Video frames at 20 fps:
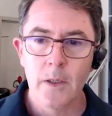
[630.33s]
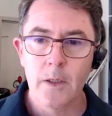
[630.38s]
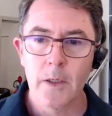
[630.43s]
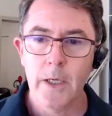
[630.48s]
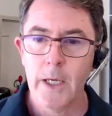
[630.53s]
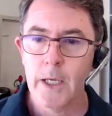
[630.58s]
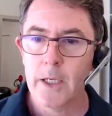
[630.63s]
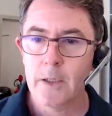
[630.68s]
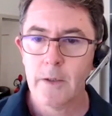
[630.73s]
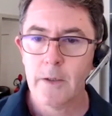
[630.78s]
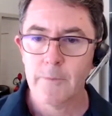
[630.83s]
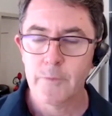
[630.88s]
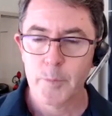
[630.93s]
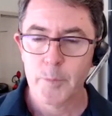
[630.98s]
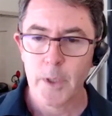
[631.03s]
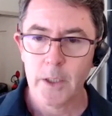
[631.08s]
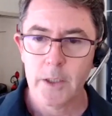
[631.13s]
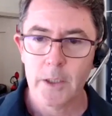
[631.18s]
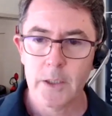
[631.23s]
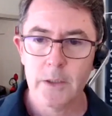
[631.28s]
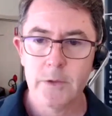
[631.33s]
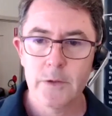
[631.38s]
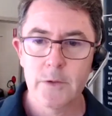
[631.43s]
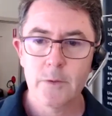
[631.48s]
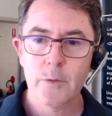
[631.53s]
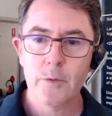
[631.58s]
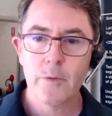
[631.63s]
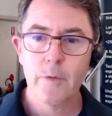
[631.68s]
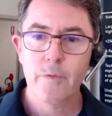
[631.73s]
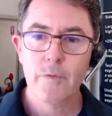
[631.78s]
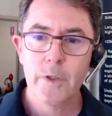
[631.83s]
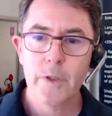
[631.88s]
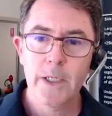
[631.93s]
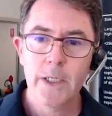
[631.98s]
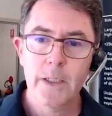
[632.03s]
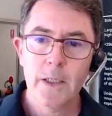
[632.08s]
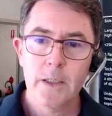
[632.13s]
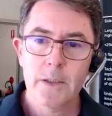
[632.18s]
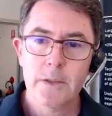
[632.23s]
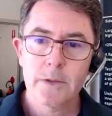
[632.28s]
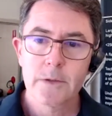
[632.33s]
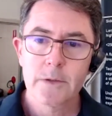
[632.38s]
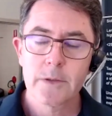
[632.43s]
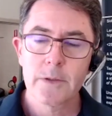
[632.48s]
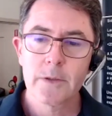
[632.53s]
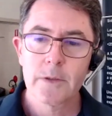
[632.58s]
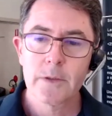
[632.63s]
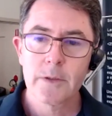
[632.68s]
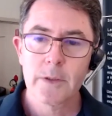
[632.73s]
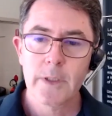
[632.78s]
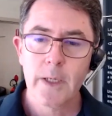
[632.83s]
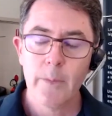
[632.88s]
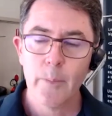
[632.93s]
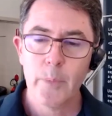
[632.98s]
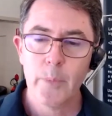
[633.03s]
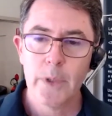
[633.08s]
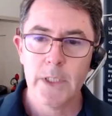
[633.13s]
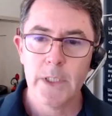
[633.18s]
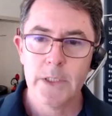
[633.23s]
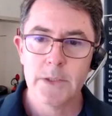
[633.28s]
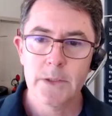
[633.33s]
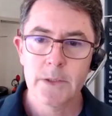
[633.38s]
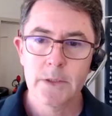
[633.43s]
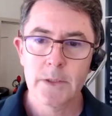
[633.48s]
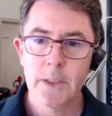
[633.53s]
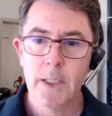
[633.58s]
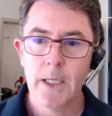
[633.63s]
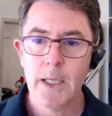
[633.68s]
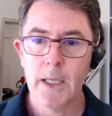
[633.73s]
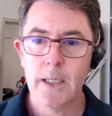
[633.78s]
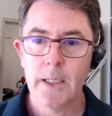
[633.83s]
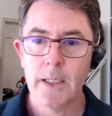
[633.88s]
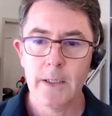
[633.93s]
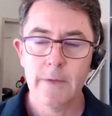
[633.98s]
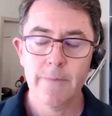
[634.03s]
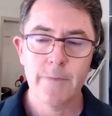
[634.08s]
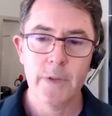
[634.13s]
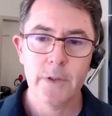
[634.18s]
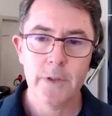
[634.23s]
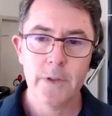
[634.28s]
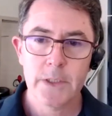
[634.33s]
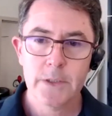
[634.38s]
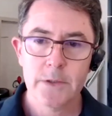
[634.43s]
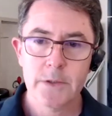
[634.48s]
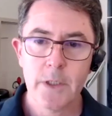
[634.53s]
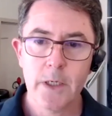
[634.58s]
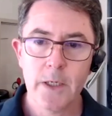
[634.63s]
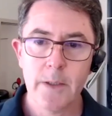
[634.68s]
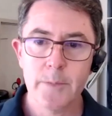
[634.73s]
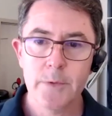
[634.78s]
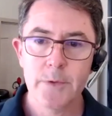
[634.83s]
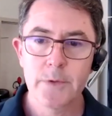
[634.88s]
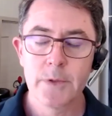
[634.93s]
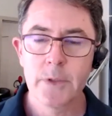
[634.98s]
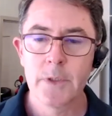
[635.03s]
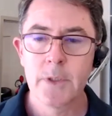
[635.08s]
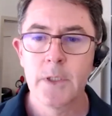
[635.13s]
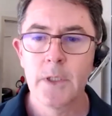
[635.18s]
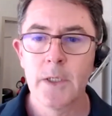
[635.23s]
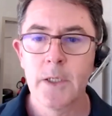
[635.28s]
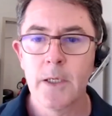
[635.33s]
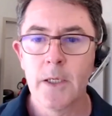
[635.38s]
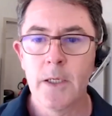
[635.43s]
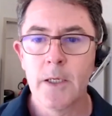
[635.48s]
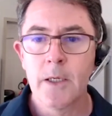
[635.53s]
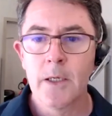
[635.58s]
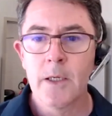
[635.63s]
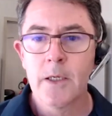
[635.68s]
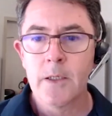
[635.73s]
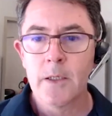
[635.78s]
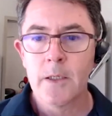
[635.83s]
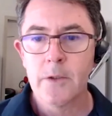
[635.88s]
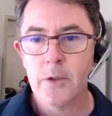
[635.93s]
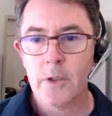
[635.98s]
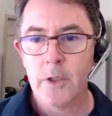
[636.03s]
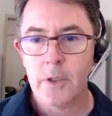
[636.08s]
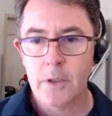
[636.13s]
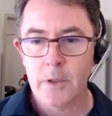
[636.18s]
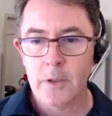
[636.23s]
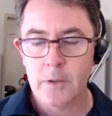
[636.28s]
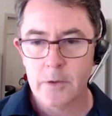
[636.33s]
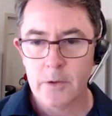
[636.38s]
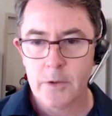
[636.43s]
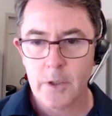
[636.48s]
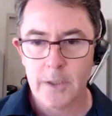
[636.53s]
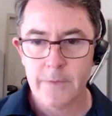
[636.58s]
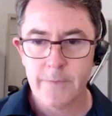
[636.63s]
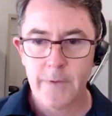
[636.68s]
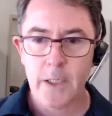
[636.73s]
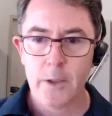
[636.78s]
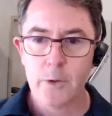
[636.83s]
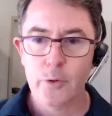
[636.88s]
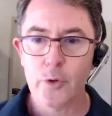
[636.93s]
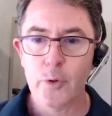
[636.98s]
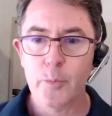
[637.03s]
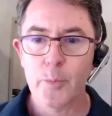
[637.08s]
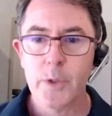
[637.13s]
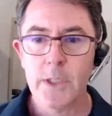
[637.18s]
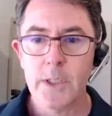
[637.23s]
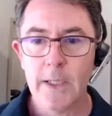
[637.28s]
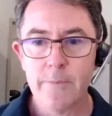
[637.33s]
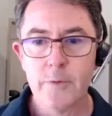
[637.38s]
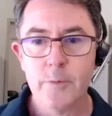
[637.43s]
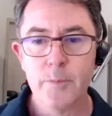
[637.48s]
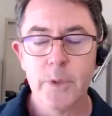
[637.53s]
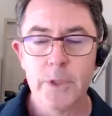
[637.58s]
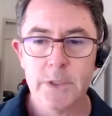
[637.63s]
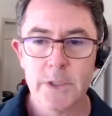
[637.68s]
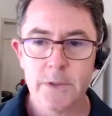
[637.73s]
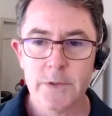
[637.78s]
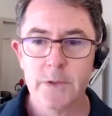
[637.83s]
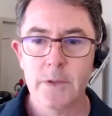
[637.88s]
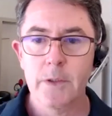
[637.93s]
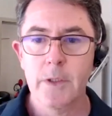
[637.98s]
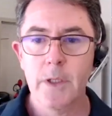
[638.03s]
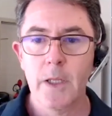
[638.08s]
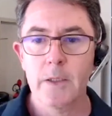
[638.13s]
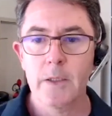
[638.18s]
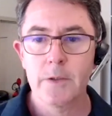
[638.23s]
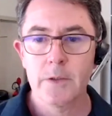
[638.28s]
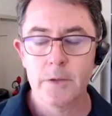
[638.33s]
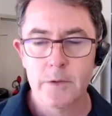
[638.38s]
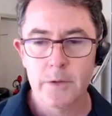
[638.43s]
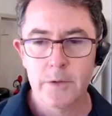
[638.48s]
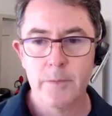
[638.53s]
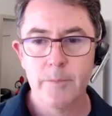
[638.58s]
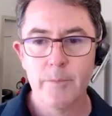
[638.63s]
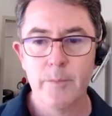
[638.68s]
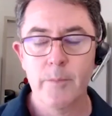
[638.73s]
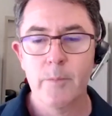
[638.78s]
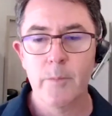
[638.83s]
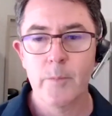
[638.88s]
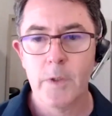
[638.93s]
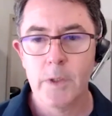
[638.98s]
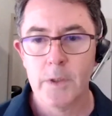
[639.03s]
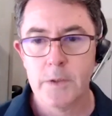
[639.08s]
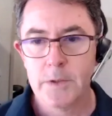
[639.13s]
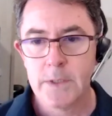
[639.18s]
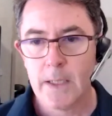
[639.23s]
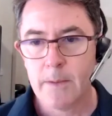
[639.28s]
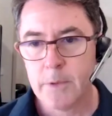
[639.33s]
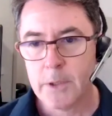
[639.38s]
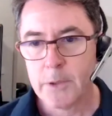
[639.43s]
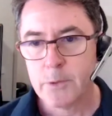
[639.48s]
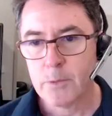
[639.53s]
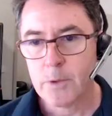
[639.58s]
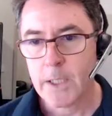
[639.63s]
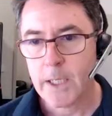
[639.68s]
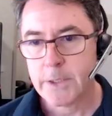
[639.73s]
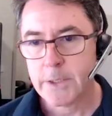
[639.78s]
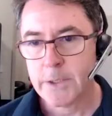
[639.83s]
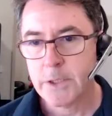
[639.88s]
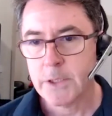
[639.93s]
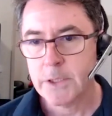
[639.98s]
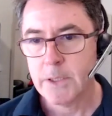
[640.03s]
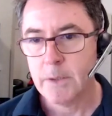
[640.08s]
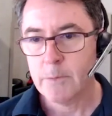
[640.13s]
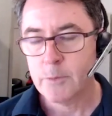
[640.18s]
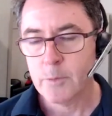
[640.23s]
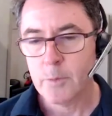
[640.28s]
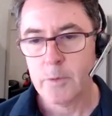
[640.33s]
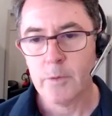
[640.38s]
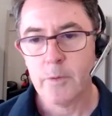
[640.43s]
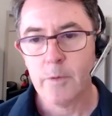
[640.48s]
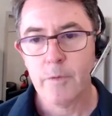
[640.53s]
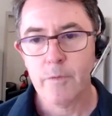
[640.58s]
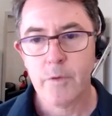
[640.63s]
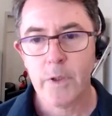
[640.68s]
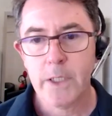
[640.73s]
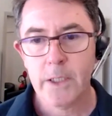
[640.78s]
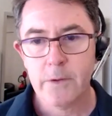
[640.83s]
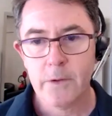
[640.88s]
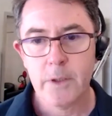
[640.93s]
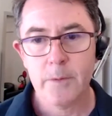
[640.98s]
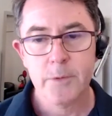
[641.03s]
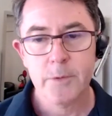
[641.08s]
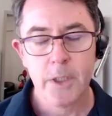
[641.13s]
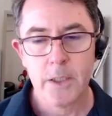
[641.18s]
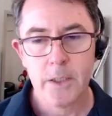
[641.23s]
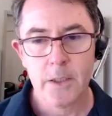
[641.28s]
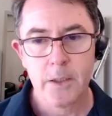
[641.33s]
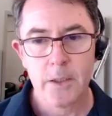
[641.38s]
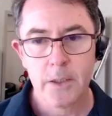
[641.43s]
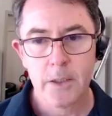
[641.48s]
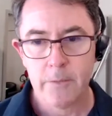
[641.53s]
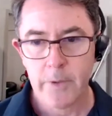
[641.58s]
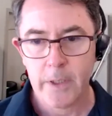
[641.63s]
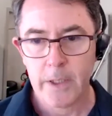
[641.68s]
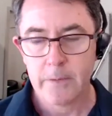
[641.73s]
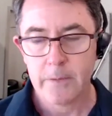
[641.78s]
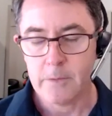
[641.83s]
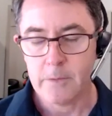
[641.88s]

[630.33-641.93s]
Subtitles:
And I've spoken to all three of those companies at various times, not kind of at a corporate level, but just to establish relationships with all three groups so that I can